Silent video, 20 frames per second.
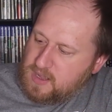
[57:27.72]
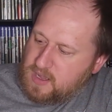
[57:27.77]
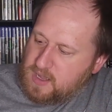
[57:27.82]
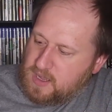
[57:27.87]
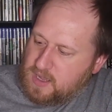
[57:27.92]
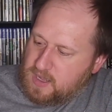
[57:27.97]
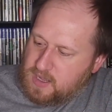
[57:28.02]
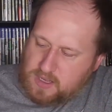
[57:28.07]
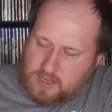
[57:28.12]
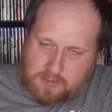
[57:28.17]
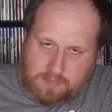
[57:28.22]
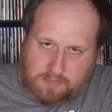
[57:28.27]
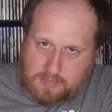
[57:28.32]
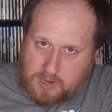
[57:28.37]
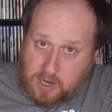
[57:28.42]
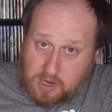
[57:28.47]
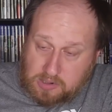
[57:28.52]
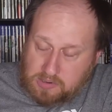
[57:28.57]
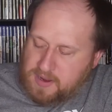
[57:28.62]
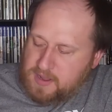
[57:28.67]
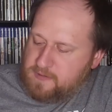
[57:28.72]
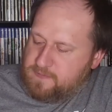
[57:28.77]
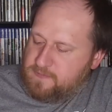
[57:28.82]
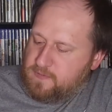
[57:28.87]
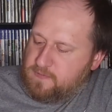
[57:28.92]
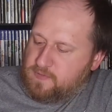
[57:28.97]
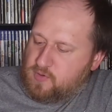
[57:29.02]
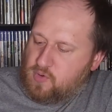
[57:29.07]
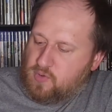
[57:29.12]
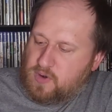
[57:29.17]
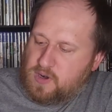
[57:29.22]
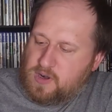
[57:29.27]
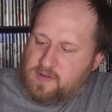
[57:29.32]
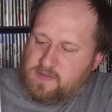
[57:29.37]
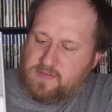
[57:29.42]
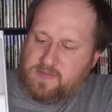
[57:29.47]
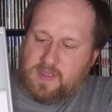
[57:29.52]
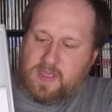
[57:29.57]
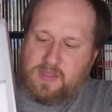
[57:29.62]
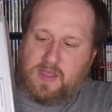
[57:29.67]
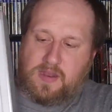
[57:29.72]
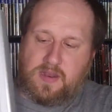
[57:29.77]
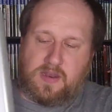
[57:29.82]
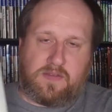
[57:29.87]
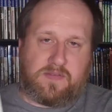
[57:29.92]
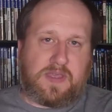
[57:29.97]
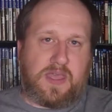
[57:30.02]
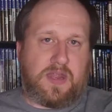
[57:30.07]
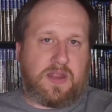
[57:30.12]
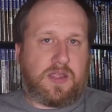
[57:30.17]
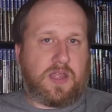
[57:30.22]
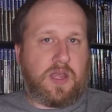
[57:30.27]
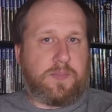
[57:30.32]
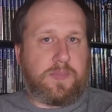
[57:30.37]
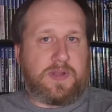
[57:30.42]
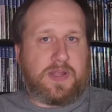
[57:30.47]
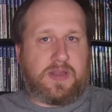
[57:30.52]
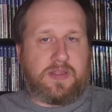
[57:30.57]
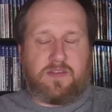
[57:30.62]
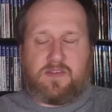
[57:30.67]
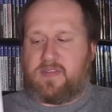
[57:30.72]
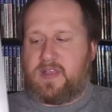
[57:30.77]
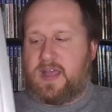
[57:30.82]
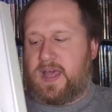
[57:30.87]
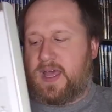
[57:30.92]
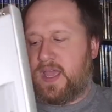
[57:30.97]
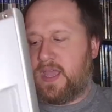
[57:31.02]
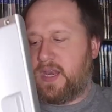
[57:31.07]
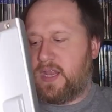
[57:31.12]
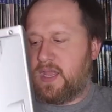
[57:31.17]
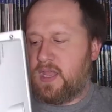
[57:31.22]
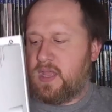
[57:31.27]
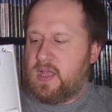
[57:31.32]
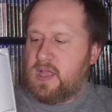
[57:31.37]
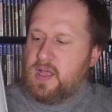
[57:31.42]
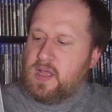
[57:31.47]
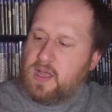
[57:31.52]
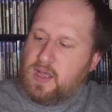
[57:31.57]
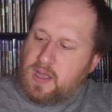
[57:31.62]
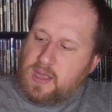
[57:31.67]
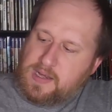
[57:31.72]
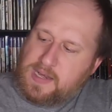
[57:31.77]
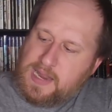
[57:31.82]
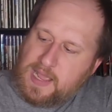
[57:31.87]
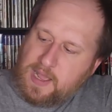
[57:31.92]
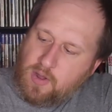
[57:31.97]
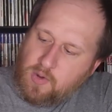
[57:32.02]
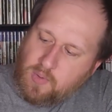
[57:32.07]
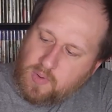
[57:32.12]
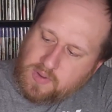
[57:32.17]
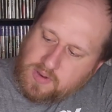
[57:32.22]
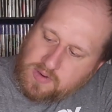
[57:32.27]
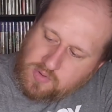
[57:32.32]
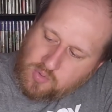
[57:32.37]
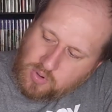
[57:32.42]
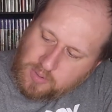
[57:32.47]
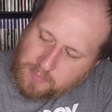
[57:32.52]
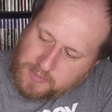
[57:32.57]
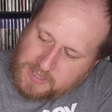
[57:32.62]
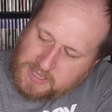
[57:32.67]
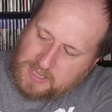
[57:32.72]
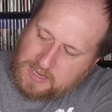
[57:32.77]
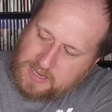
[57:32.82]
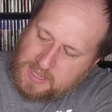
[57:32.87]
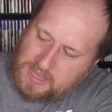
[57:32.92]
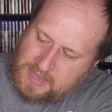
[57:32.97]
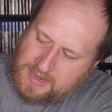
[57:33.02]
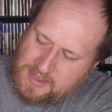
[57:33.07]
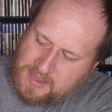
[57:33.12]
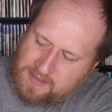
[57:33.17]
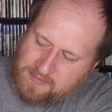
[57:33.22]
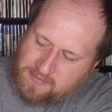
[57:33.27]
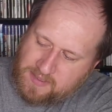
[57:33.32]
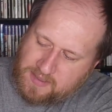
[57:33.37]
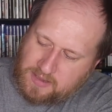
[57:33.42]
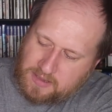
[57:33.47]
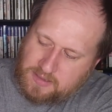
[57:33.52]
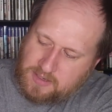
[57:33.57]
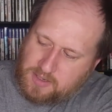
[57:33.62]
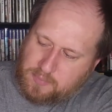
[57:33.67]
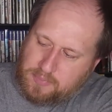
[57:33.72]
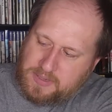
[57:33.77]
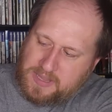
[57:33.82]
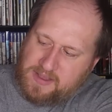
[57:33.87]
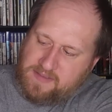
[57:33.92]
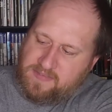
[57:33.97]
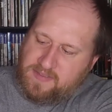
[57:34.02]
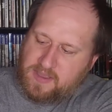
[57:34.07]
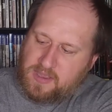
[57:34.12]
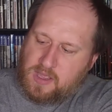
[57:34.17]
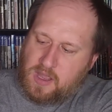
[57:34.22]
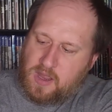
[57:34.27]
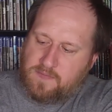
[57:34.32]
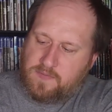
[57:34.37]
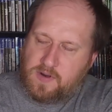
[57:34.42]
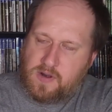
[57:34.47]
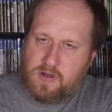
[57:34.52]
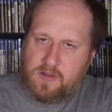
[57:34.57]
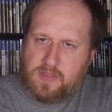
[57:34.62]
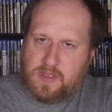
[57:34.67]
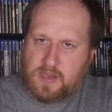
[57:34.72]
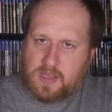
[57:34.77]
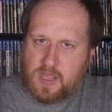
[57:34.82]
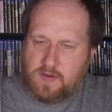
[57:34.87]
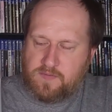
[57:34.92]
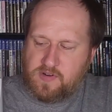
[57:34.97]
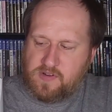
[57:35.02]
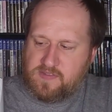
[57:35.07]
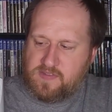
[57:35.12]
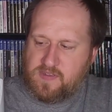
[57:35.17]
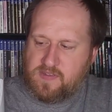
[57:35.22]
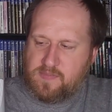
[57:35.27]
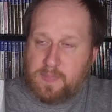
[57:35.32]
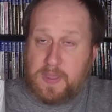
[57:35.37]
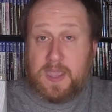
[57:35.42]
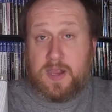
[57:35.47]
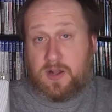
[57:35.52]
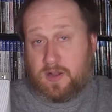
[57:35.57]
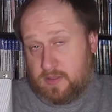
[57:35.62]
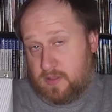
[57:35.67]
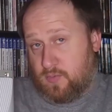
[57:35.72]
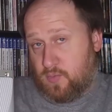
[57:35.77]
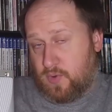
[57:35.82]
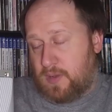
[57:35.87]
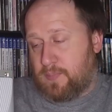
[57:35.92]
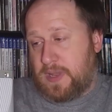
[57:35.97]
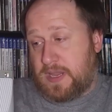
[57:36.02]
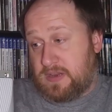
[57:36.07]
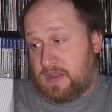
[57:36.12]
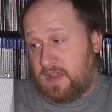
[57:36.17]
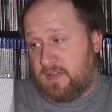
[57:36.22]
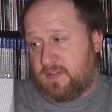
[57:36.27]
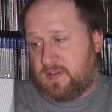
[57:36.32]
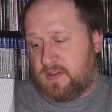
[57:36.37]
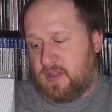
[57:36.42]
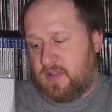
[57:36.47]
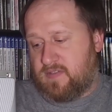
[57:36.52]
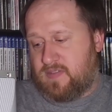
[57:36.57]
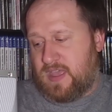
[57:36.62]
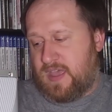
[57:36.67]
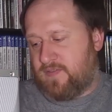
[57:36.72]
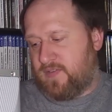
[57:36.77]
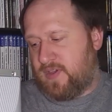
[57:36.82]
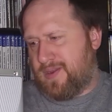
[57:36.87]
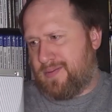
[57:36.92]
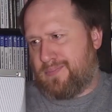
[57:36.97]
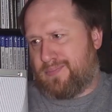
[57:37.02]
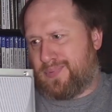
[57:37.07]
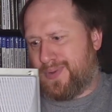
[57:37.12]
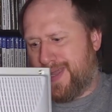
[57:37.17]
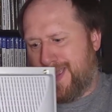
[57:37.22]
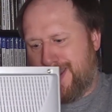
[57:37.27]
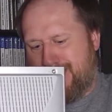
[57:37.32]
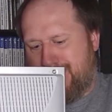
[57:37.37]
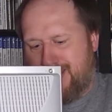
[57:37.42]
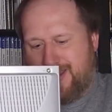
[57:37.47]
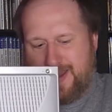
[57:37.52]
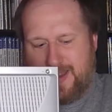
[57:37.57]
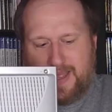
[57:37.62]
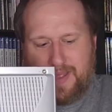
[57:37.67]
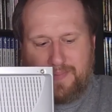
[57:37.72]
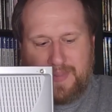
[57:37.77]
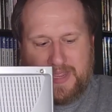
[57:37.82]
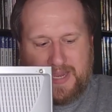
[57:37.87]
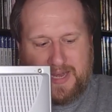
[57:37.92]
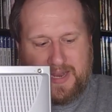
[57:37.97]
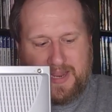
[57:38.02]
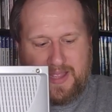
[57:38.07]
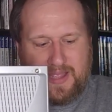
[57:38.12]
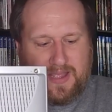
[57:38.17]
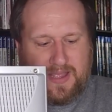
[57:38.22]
RF, of course, and then it's got a couple on the side. Now, normally it has like a little plastic cover that covers this panel. The one on my desk does have it, but I mean,